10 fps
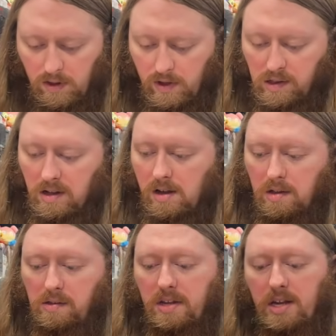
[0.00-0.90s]
this
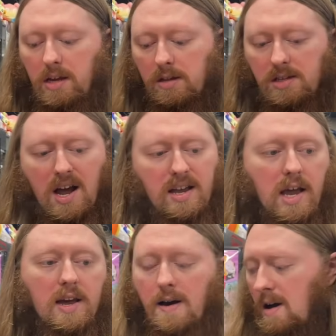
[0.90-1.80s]
is the
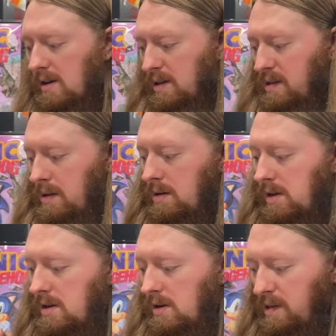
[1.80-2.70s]
Daiei
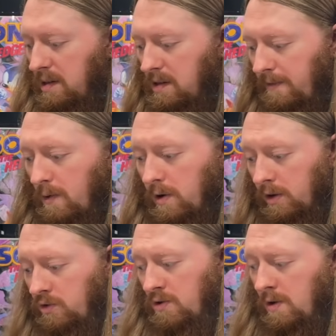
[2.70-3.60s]
Nintendo 64
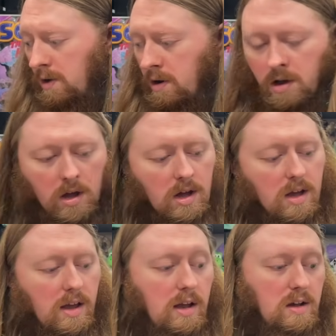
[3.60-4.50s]
controller.
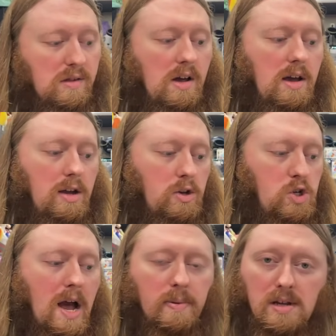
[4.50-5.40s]
It is a
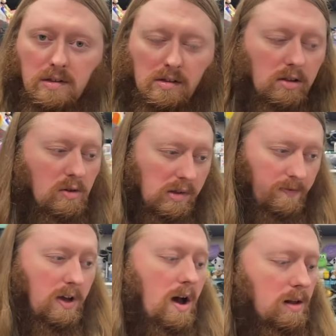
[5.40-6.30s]
Japanese
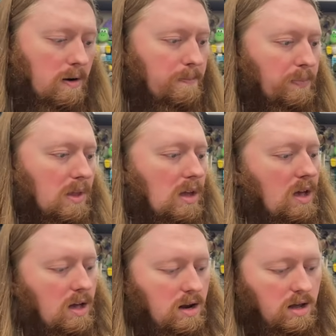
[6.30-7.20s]
exclusive color.
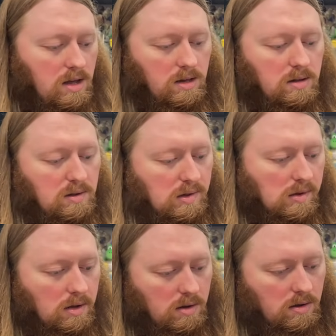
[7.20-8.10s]
It is